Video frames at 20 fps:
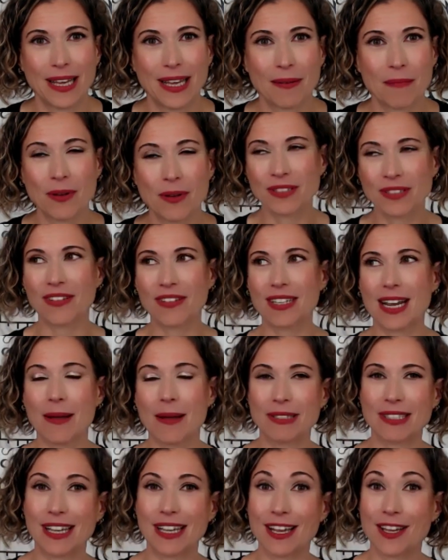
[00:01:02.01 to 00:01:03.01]
Like most of the
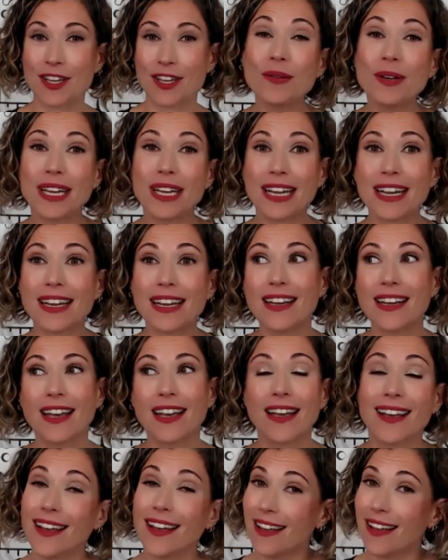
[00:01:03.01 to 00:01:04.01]
time, it's like you need
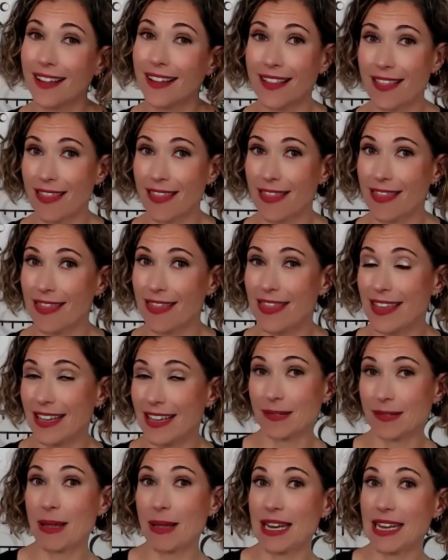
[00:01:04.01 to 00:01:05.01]

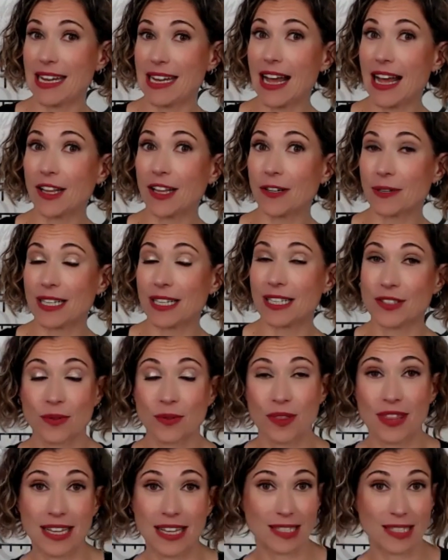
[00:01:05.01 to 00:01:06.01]
this many calories
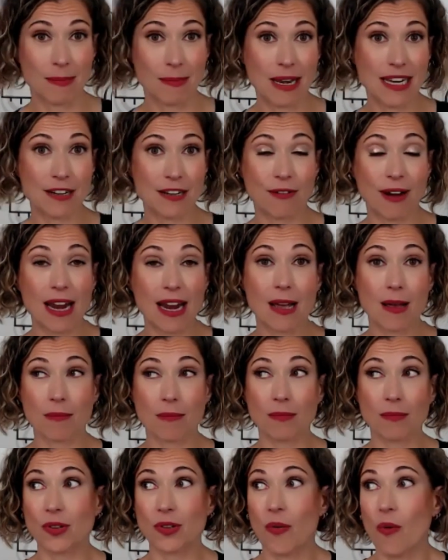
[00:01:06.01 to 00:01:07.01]
or this many
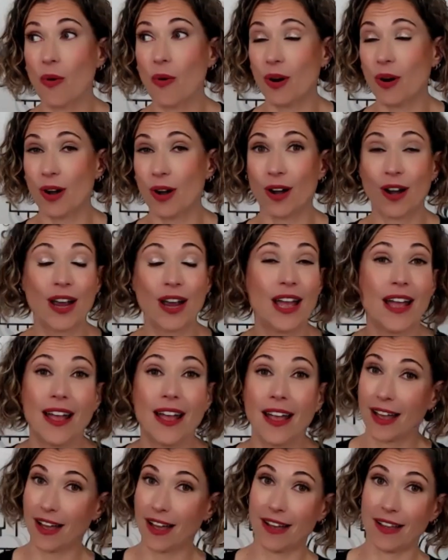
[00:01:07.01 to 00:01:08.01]
grams or
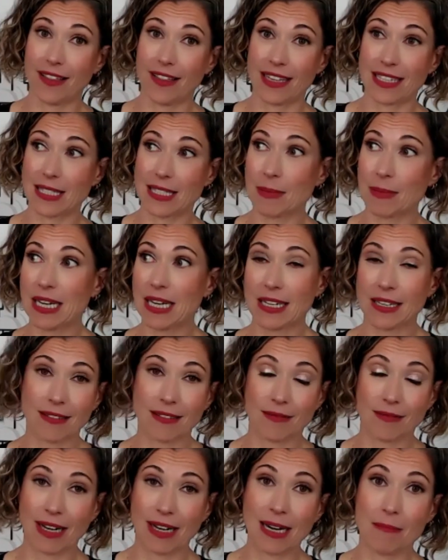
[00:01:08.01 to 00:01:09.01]
uh, this
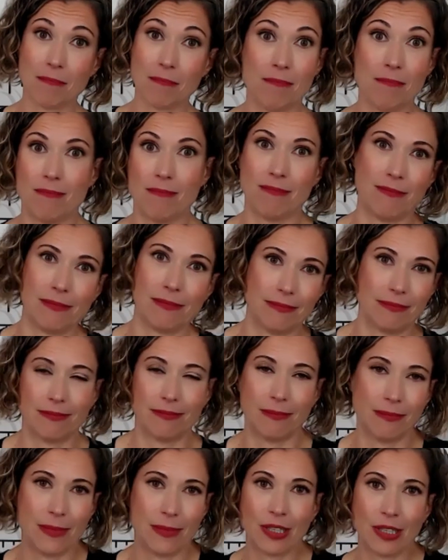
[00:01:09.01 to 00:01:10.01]
many right
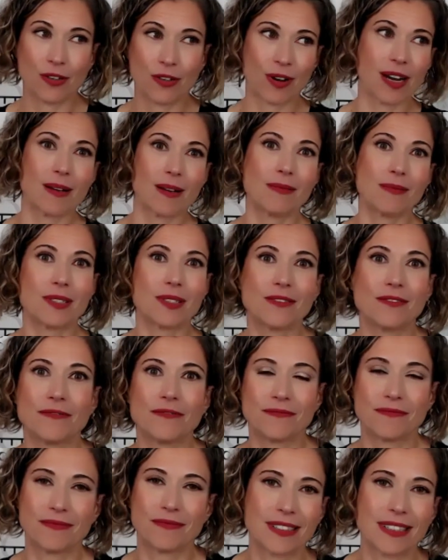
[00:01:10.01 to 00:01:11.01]
milligrams
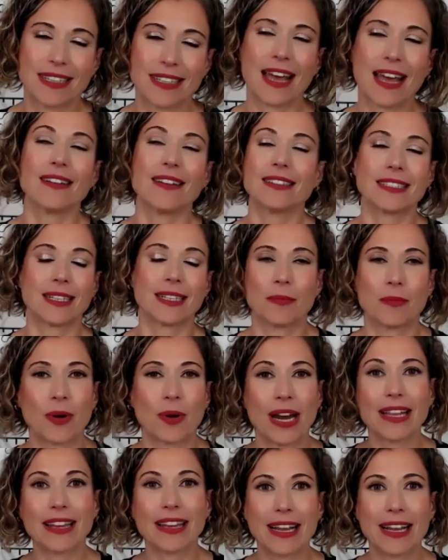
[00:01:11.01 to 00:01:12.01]
of calcium,
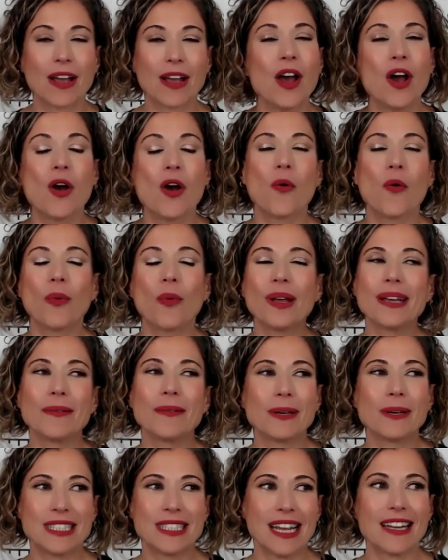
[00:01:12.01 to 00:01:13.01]
right? Like we
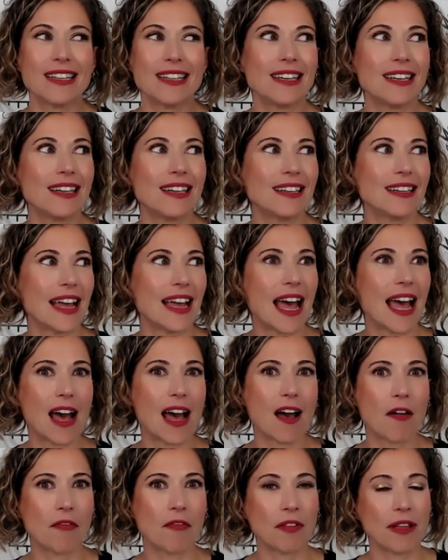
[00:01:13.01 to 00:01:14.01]
we tend to
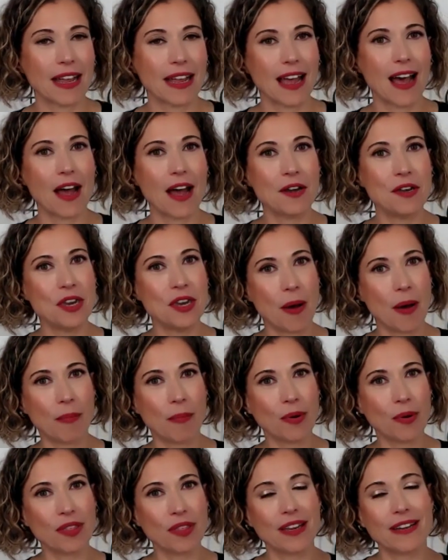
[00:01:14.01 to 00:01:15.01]
have like a
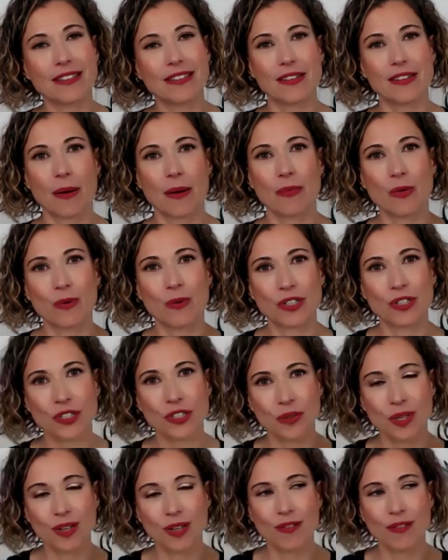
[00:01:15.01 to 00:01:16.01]
number that is the number we're
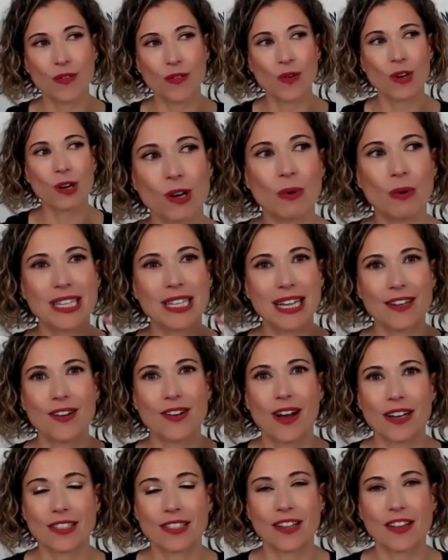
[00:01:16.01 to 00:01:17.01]
shooting for, and we tend
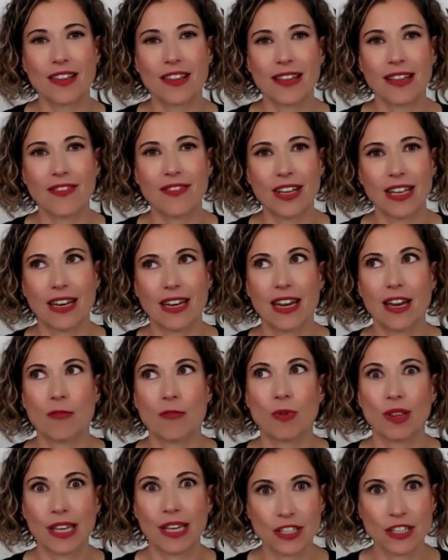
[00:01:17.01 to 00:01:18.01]
not to think of it
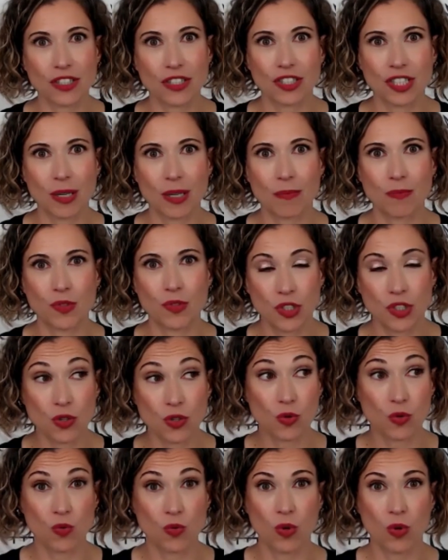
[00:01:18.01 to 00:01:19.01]
in relationship
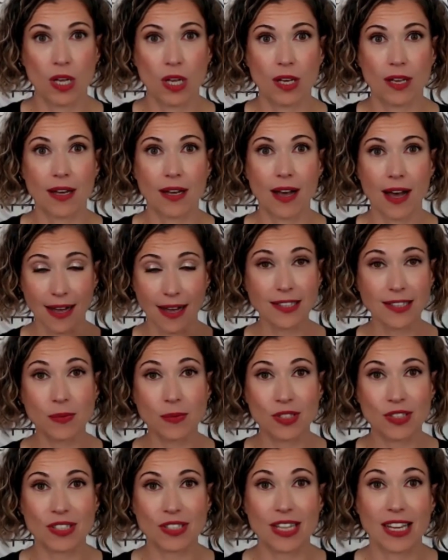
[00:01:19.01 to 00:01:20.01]
to us.
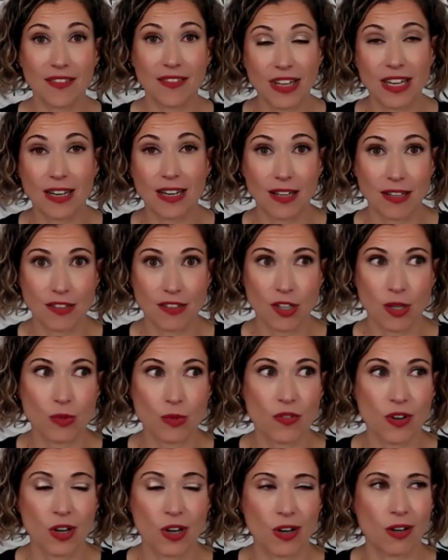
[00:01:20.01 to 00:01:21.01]
We just think of it in
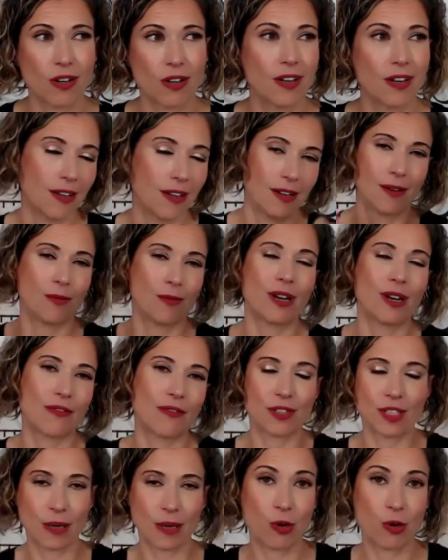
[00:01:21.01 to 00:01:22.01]
terms of our
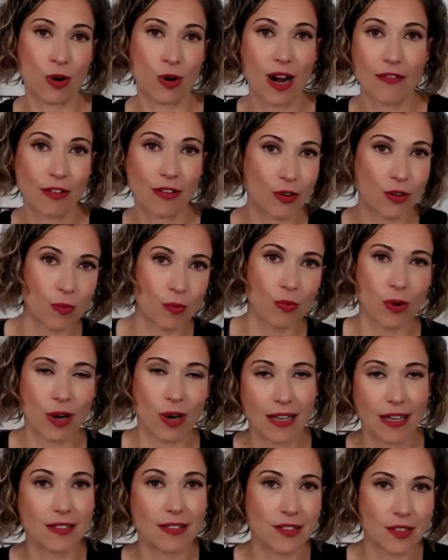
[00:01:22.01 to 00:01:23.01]
whatever demographic group we're
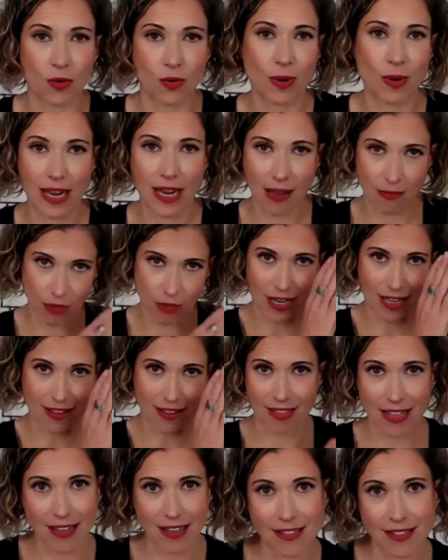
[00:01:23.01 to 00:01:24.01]
in. So we look
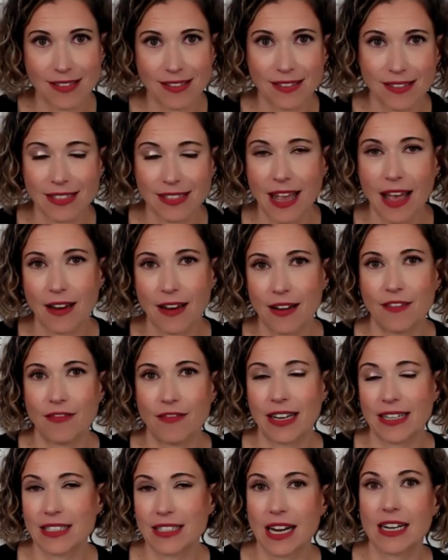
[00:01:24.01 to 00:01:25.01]
at this set
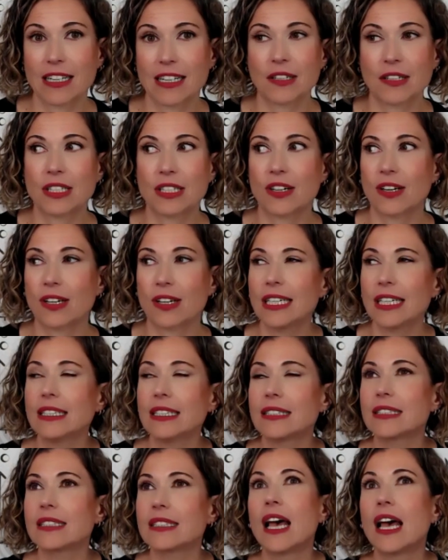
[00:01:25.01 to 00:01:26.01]
of like dietary
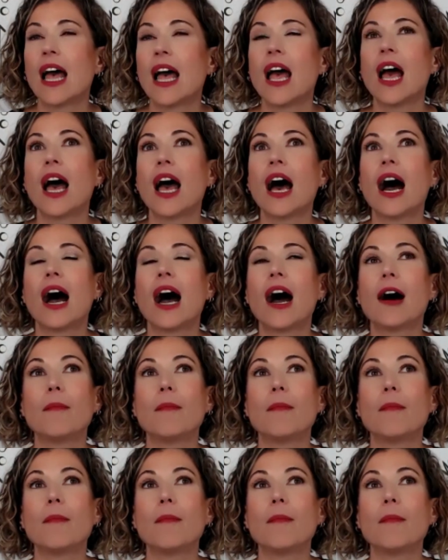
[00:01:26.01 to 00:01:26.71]
targets. Right.